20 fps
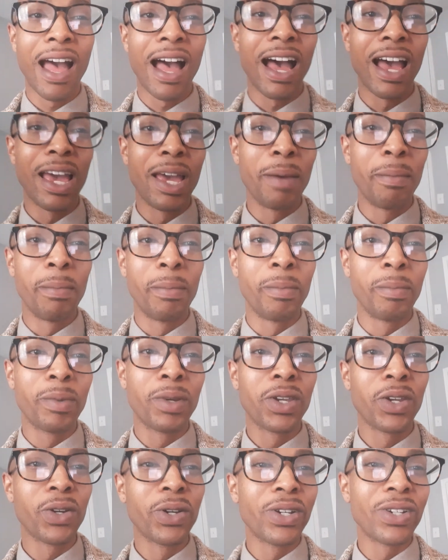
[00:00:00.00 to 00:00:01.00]
i am
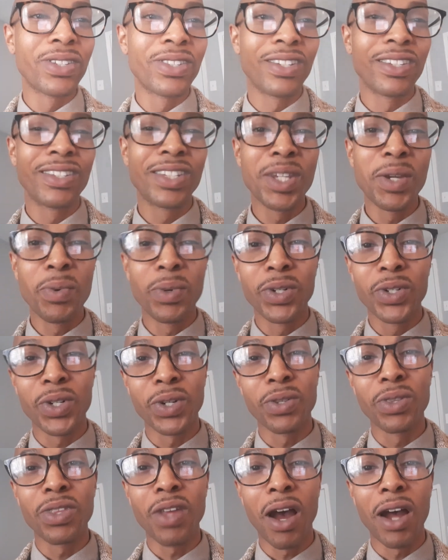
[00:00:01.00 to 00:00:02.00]
curious to see what
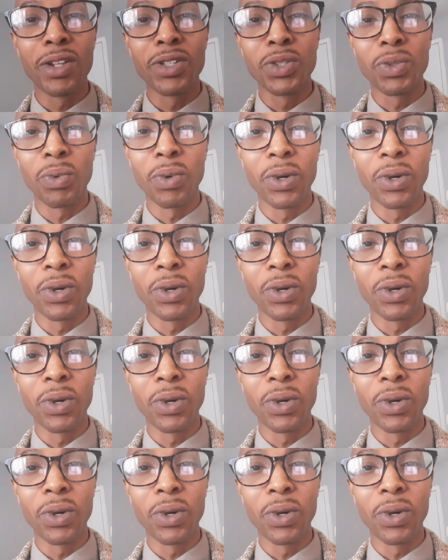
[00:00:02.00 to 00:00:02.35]
your thoughts